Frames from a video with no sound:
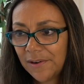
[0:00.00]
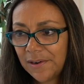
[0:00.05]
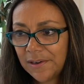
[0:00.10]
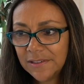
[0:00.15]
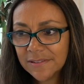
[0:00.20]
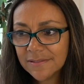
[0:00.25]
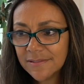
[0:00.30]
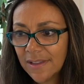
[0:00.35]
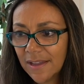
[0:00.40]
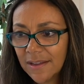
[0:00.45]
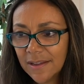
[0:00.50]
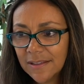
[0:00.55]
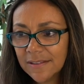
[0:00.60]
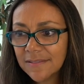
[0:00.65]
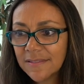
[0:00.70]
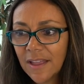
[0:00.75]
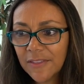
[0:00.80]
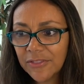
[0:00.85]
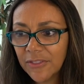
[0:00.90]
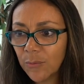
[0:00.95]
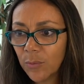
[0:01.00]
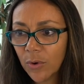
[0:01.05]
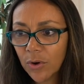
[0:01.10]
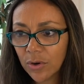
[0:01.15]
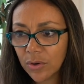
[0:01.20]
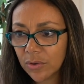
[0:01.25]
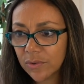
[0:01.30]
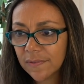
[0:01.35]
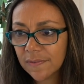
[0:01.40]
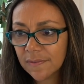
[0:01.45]
It's not the
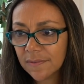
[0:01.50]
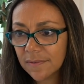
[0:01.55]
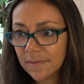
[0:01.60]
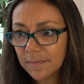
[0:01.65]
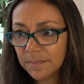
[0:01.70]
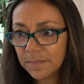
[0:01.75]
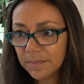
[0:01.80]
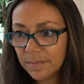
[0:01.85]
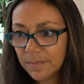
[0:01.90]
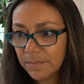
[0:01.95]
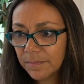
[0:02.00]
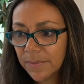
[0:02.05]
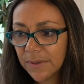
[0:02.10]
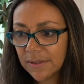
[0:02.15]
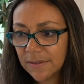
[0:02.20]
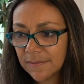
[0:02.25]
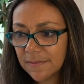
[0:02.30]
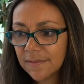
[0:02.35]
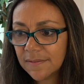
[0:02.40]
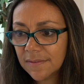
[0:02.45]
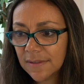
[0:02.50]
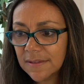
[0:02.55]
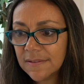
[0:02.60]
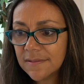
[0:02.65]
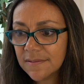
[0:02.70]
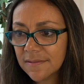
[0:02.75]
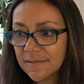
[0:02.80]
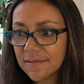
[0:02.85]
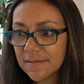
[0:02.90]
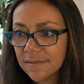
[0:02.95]
worst, but it's
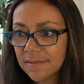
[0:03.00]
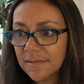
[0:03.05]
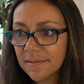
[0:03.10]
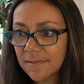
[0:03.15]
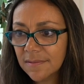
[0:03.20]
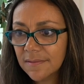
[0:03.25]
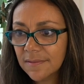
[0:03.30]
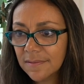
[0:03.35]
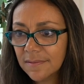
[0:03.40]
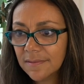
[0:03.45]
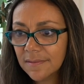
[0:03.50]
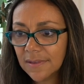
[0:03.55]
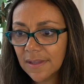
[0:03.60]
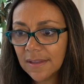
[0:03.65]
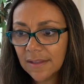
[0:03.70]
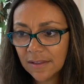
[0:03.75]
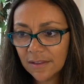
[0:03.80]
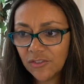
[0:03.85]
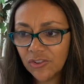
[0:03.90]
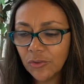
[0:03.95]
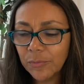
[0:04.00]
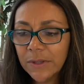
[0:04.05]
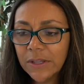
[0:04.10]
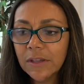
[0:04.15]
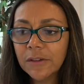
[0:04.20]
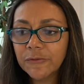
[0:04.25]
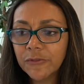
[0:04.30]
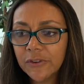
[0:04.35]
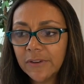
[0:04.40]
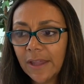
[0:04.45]
she'll be
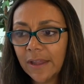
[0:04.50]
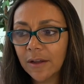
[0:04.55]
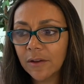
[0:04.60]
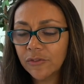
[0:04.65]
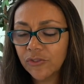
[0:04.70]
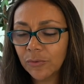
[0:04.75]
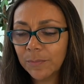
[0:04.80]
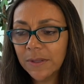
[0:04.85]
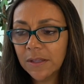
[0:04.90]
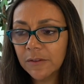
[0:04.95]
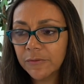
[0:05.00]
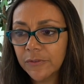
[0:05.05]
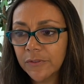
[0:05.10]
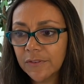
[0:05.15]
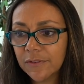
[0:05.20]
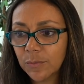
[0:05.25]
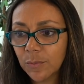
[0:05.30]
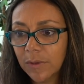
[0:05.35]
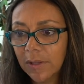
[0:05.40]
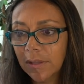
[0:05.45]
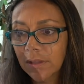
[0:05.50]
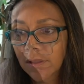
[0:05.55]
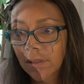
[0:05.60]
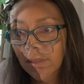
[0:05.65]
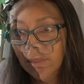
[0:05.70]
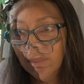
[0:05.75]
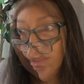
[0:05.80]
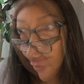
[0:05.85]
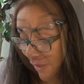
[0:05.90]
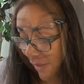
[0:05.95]
good for now. She'll be good for this week.
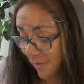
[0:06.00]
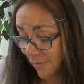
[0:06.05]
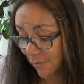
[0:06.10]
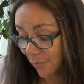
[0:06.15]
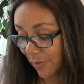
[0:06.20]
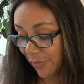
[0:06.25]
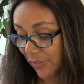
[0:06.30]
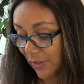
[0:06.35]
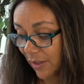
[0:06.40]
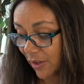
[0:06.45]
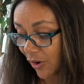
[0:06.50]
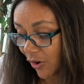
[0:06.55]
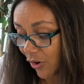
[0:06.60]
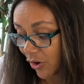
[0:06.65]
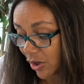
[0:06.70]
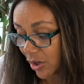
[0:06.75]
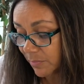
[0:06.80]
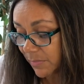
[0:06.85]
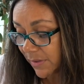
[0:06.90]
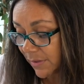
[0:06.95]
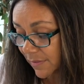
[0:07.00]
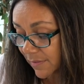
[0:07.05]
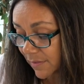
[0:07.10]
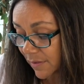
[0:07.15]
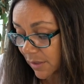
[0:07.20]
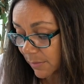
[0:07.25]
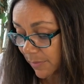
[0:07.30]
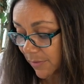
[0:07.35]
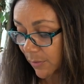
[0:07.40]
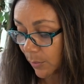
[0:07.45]
Okay, so I think Carmen is
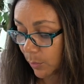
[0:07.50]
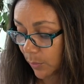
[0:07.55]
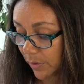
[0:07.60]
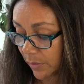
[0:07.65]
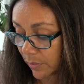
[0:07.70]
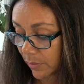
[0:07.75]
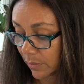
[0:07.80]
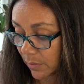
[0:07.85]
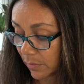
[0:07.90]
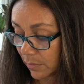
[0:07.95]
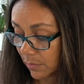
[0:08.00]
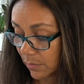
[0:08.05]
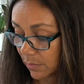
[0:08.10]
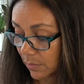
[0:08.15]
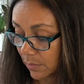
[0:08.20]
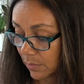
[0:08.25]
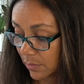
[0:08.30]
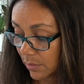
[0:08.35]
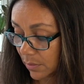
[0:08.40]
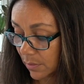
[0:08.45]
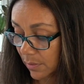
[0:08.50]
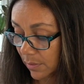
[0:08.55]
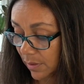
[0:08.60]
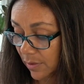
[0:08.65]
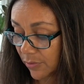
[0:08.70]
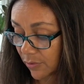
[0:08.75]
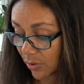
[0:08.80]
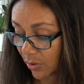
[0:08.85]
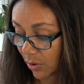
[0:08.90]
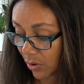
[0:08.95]
going to be the winner.
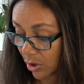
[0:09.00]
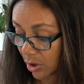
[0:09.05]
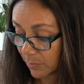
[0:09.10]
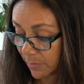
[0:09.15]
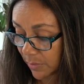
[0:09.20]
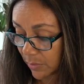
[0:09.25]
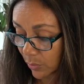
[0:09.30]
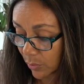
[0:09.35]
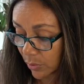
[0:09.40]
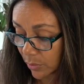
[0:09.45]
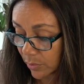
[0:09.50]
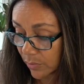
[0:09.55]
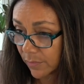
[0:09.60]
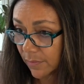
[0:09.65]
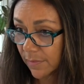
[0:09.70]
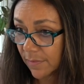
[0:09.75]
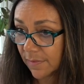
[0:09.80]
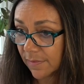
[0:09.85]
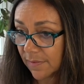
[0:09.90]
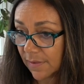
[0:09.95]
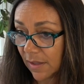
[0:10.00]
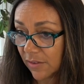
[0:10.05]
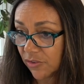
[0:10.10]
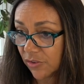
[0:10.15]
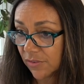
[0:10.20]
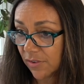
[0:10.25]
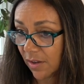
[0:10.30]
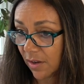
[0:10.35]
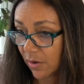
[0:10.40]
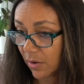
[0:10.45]
Either Carmen or
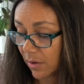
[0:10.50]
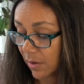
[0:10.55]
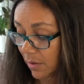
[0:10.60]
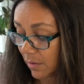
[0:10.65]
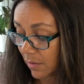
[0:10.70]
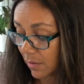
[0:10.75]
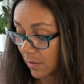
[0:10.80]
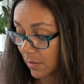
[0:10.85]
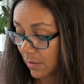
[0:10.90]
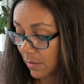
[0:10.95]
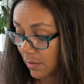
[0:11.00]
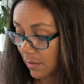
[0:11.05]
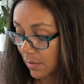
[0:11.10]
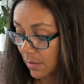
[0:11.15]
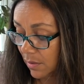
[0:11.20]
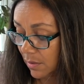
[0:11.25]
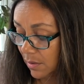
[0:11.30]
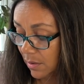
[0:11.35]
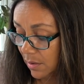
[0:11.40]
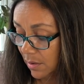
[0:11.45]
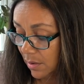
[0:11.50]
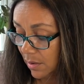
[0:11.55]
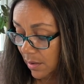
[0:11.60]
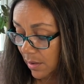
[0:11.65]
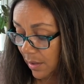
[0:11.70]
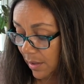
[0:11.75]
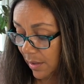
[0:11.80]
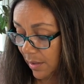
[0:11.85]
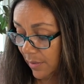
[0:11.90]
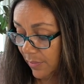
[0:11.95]
Sagittaria.
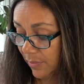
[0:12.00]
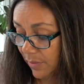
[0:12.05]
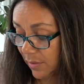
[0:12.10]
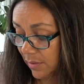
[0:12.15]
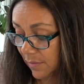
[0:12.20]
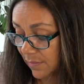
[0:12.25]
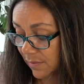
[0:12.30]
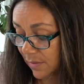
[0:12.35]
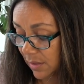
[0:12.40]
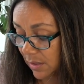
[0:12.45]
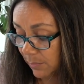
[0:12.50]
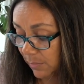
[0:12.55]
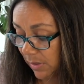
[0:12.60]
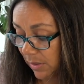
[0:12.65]
And then it's going to